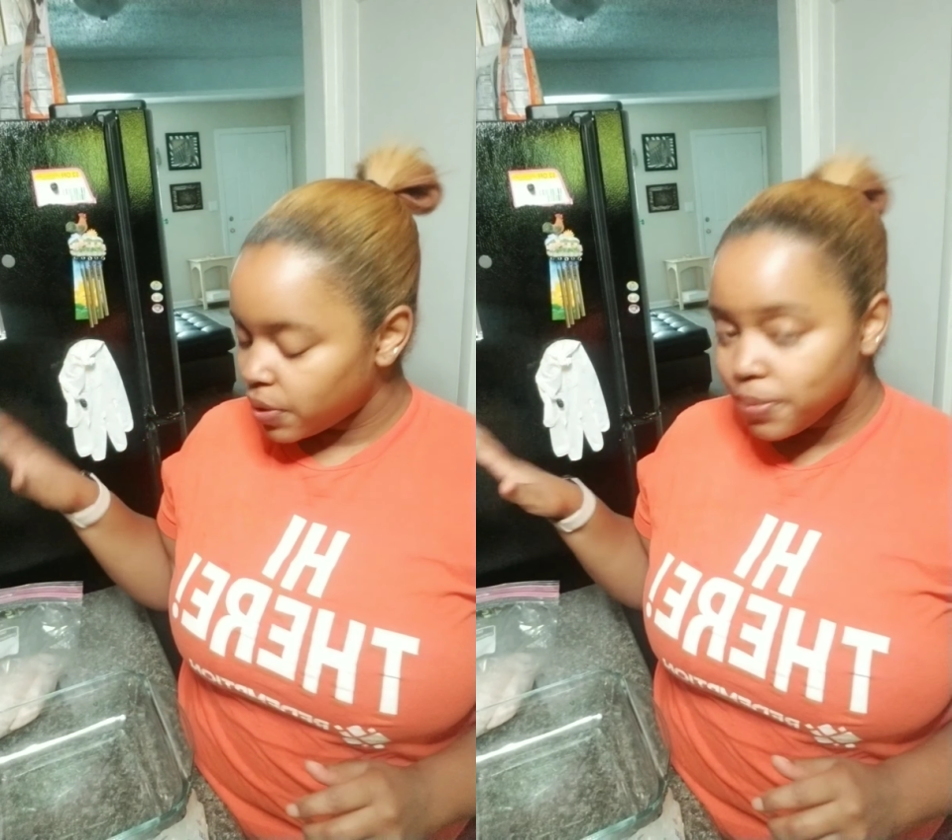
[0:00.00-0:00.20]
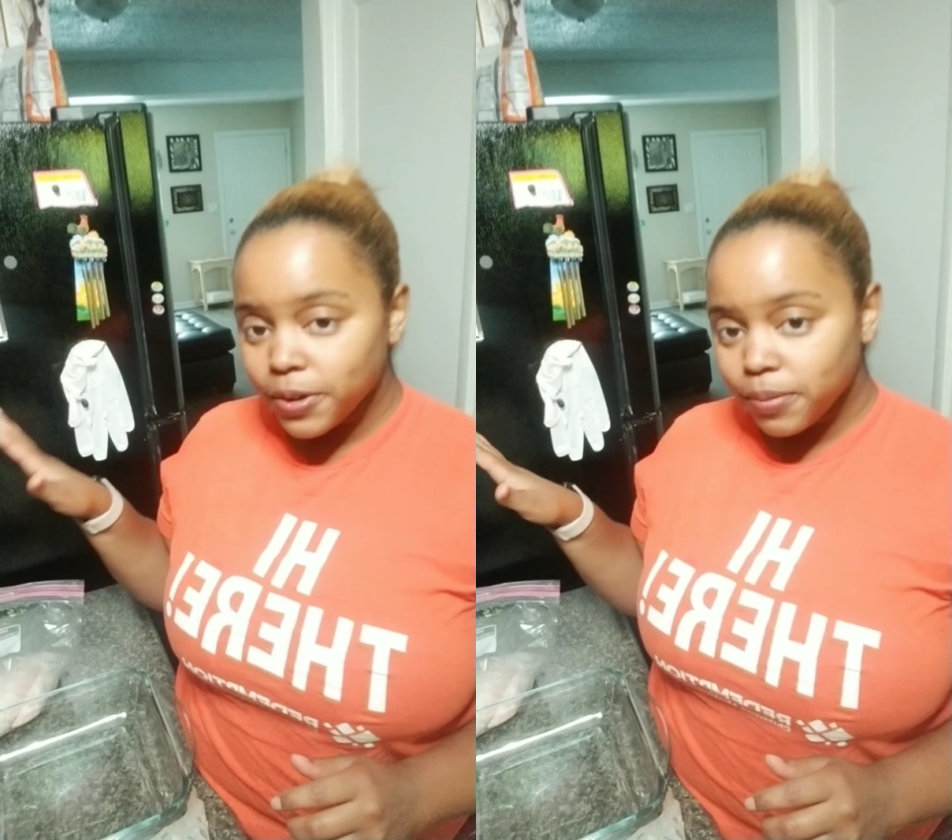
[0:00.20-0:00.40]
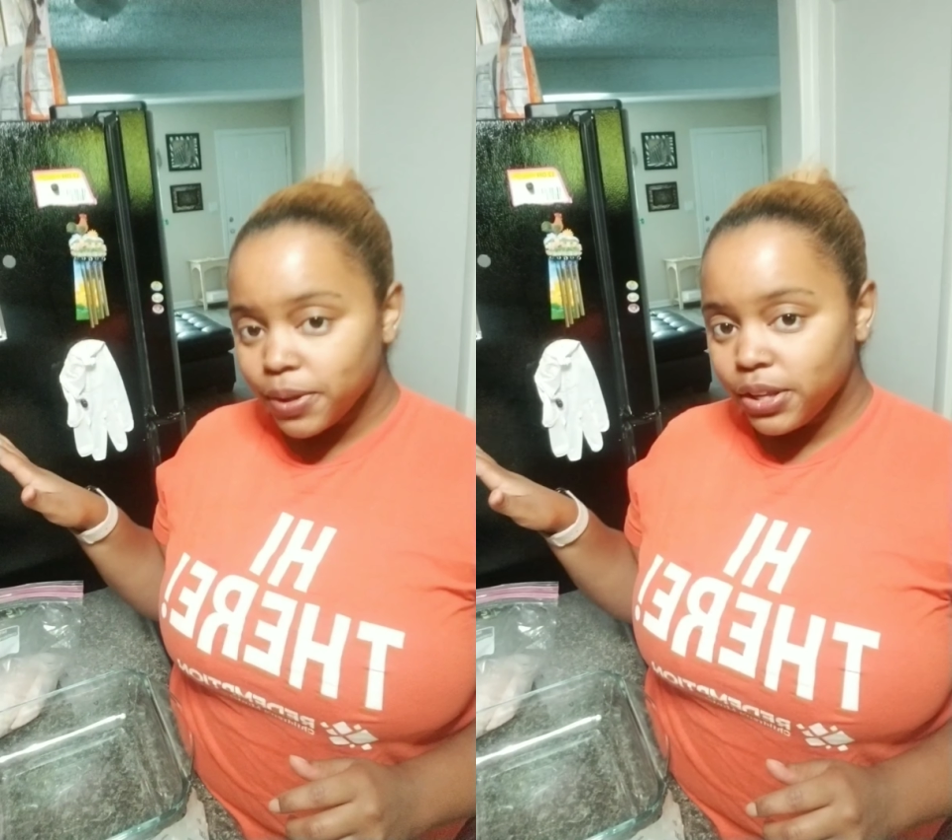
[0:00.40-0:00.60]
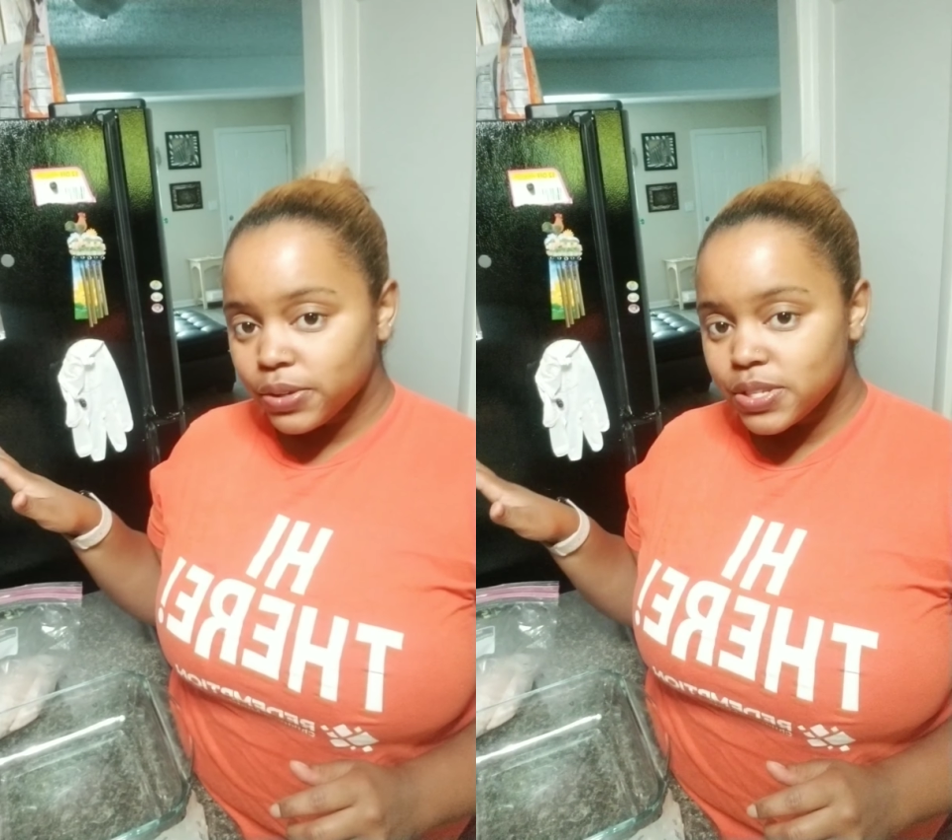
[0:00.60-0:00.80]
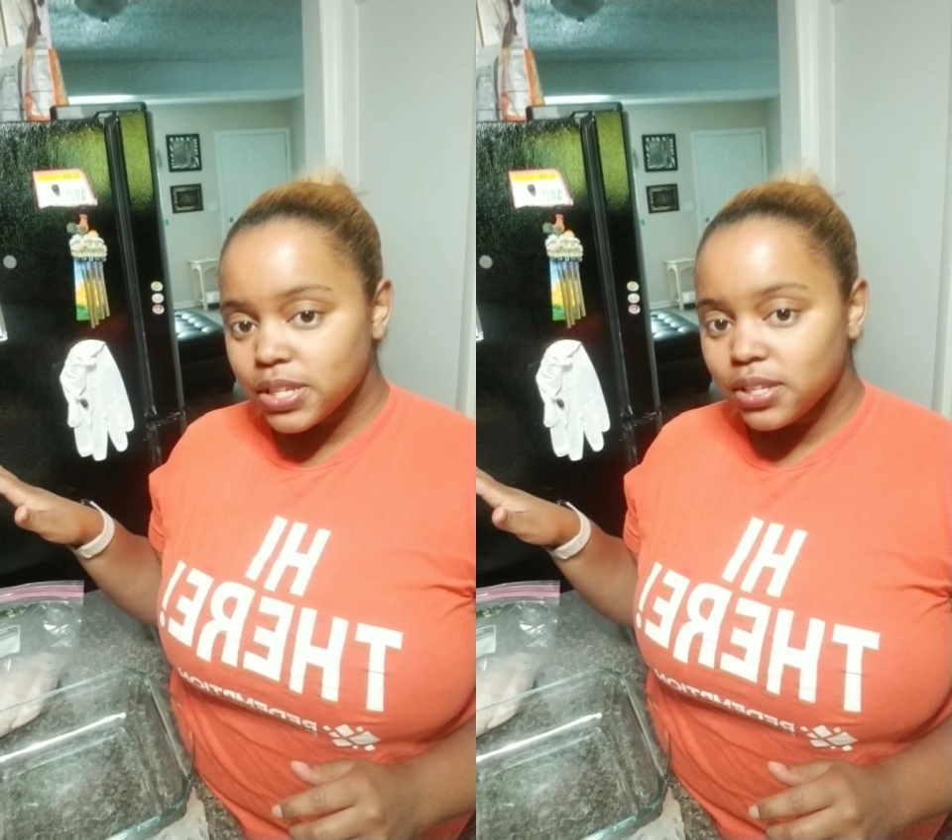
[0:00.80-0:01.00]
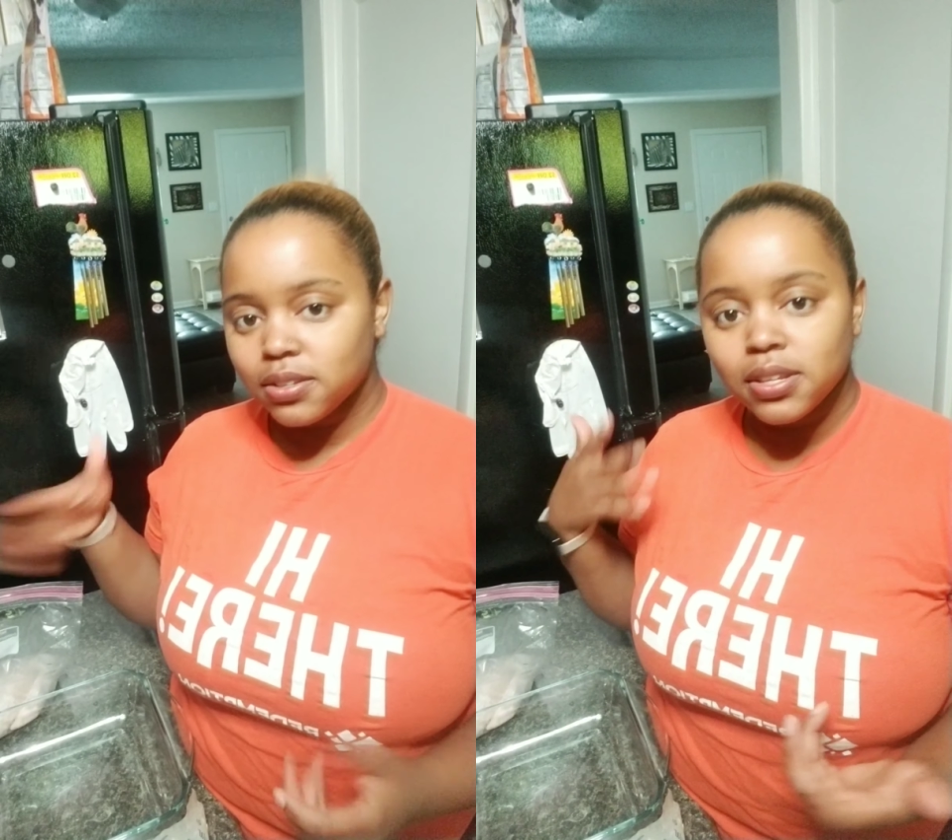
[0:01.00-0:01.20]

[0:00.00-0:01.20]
I'm going to be using,